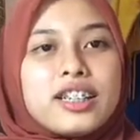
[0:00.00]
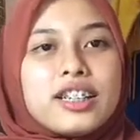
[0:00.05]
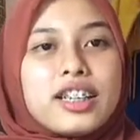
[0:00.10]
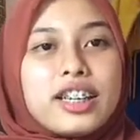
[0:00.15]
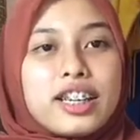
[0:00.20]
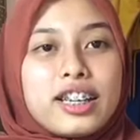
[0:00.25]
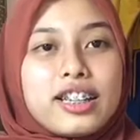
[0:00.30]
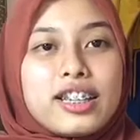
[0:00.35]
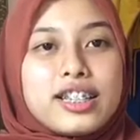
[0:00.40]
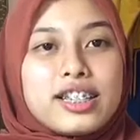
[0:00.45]

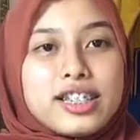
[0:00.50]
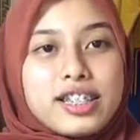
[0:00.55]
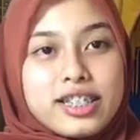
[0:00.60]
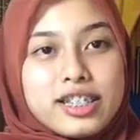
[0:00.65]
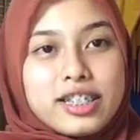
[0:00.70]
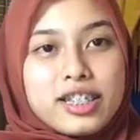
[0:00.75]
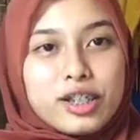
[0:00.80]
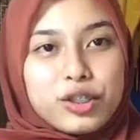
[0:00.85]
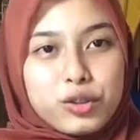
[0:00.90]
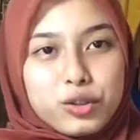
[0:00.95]
English
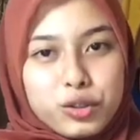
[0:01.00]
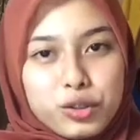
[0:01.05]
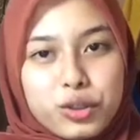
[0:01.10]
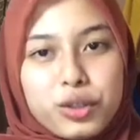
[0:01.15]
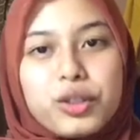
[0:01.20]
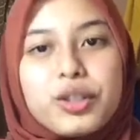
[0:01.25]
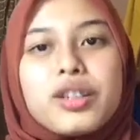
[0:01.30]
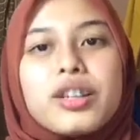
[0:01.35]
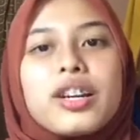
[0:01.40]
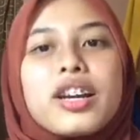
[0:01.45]

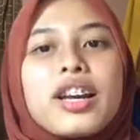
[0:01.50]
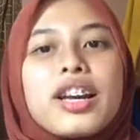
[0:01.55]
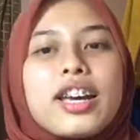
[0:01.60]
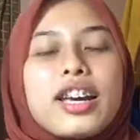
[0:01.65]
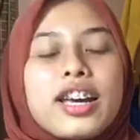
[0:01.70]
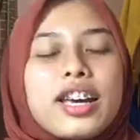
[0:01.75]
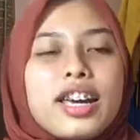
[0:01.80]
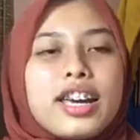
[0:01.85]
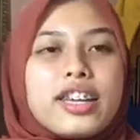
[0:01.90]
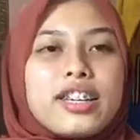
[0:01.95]
Literature.
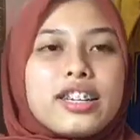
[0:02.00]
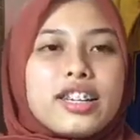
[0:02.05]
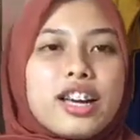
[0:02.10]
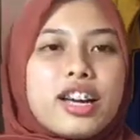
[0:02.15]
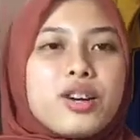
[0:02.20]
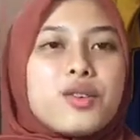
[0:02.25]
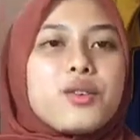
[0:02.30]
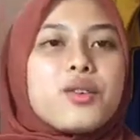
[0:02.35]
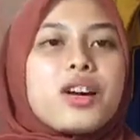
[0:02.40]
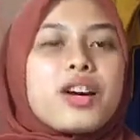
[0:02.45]
And
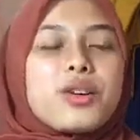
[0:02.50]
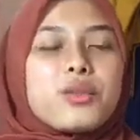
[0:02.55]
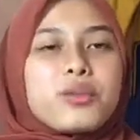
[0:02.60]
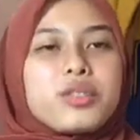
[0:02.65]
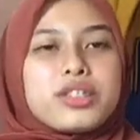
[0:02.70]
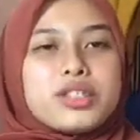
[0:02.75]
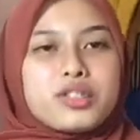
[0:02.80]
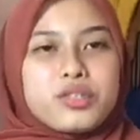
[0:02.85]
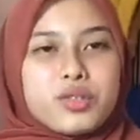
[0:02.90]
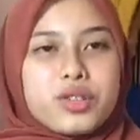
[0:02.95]
now I
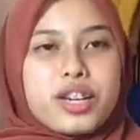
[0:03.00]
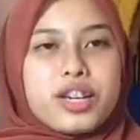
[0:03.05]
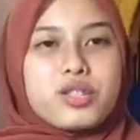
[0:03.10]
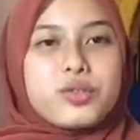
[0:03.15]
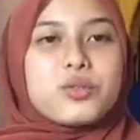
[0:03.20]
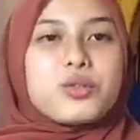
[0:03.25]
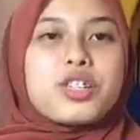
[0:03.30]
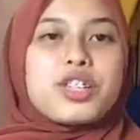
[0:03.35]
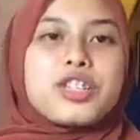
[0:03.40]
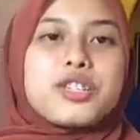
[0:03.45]
will try
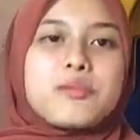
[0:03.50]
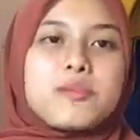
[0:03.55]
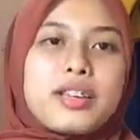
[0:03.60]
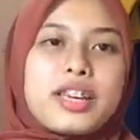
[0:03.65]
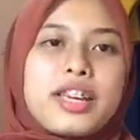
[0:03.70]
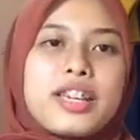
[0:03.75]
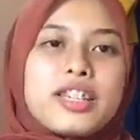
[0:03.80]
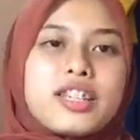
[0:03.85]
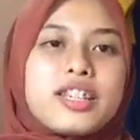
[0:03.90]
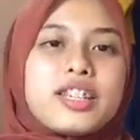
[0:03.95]
to
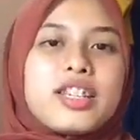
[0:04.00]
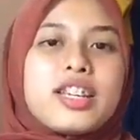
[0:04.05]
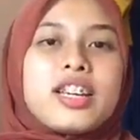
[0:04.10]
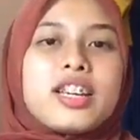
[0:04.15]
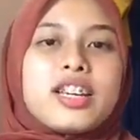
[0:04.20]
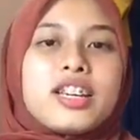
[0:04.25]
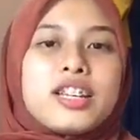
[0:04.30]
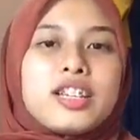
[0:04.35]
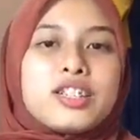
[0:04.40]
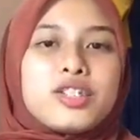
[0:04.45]
explain
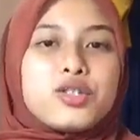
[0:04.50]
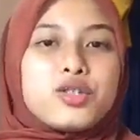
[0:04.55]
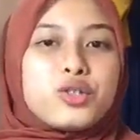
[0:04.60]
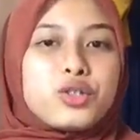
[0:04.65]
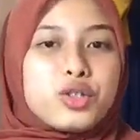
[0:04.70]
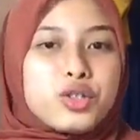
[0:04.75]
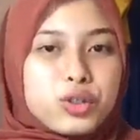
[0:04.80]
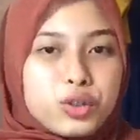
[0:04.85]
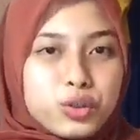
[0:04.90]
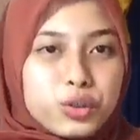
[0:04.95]
to
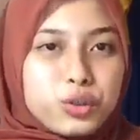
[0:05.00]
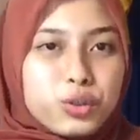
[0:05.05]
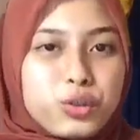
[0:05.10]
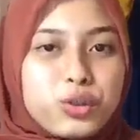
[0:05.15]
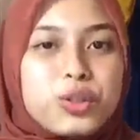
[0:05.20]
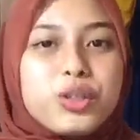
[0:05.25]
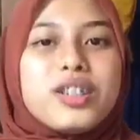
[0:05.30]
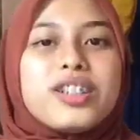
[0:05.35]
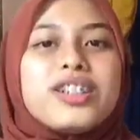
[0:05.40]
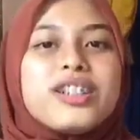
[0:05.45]
you,
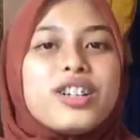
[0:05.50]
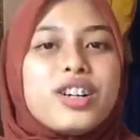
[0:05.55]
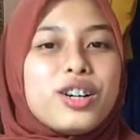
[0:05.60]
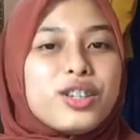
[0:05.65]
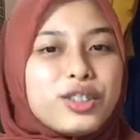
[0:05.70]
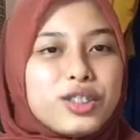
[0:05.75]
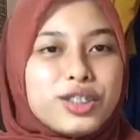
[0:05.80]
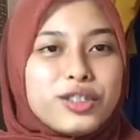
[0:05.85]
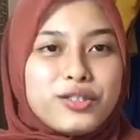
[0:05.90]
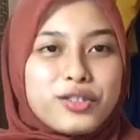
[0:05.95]

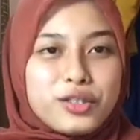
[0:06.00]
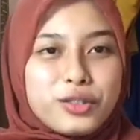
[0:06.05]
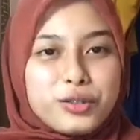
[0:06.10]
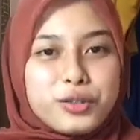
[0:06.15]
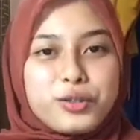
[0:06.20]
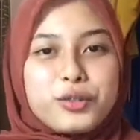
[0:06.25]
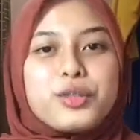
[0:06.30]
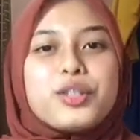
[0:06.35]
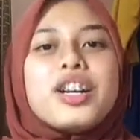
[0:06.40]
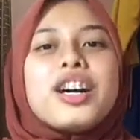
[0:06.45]
all of
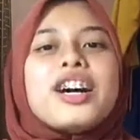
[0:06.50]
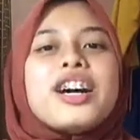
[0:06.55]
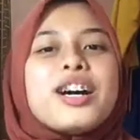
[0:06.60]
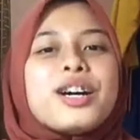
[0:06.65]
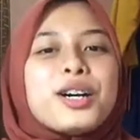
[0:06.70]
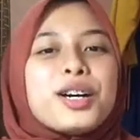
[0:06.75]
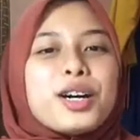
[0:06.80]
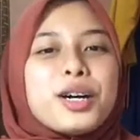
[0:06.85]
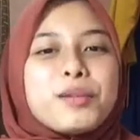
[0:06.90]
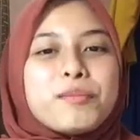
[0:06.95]
you,
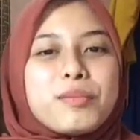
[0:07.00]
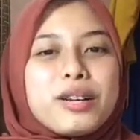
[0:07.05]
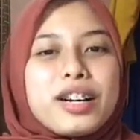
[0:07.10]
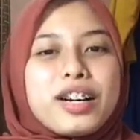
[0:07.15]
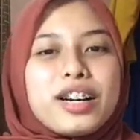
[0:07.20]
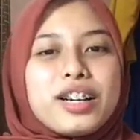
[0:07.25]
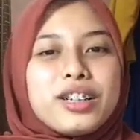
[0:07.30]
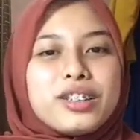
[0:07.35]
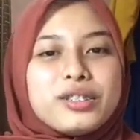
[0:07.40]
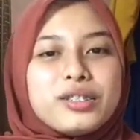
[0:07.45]

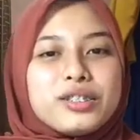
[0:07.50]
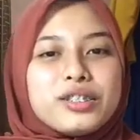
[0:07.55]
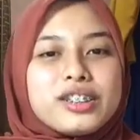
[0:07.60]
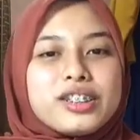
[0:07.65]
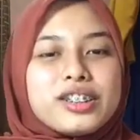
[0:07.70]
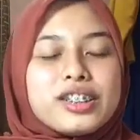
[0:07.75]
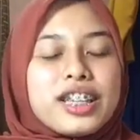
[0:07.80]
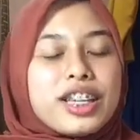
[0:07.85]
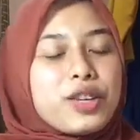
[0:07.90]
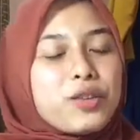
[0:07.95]
about
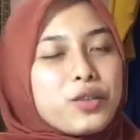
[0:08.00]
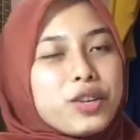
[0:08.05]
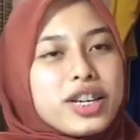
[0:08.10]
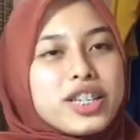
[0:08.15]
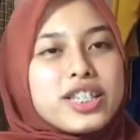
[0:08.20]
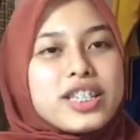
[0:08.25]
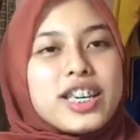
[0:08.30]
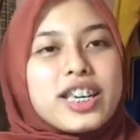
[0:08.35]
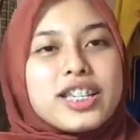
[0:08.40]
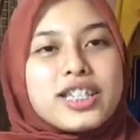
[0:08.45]

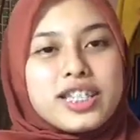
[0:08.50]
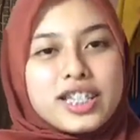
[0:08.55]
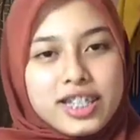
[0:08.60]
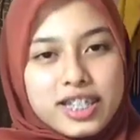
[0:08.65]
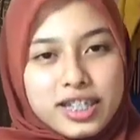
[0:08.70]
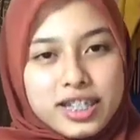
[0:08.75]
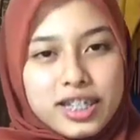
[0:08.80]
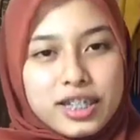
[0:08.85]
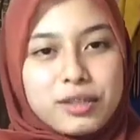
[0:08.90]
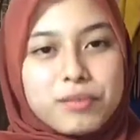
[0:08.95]
language
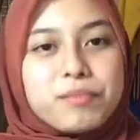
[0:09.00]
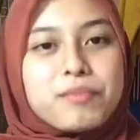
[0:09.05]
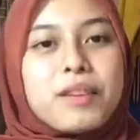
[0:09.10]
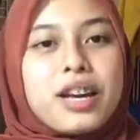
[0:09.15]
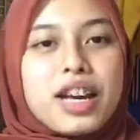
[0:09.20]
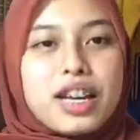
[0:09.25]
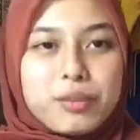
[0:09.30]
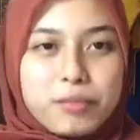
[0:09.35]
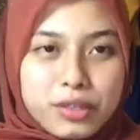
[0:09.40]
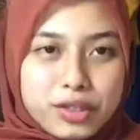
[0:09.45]
system,
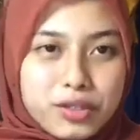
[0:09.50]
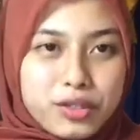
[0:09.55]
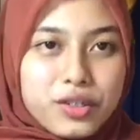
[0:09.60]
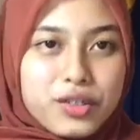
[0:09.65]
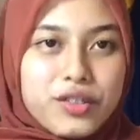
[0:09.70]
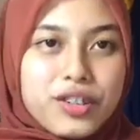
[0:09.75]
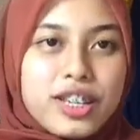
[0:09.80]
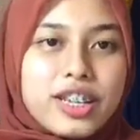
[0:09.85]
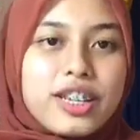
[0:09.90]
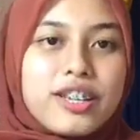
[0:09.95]

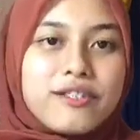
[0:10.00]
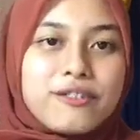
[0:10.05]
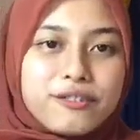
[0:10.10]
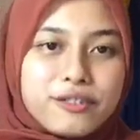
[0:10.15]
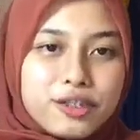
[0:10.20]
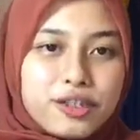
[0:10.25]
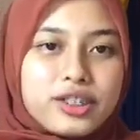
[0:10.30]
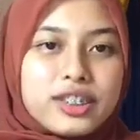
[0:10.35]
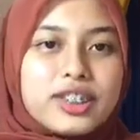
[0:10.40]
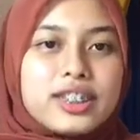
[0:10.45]
arbitrary,
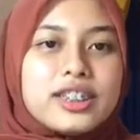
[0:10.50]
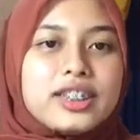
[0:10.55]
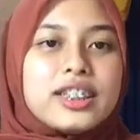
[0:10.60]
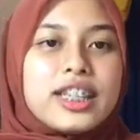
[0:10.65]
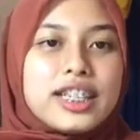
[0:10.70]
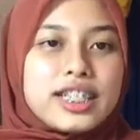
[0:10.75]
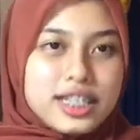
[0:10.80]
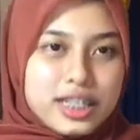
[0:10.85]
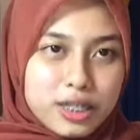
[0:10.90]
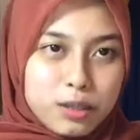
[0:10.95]
vocal,
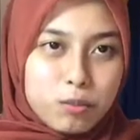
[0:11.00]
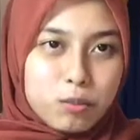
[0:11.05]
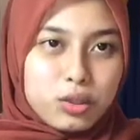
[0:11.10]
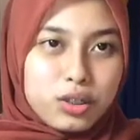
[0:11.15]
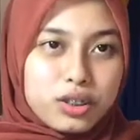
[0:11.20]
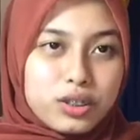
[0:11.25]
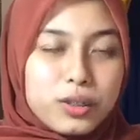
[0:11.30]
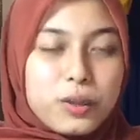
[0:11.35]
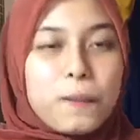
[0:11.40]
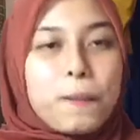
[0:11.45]
and
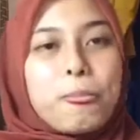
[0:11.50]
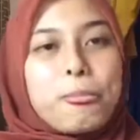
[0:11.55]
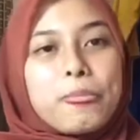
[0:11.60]
symbol.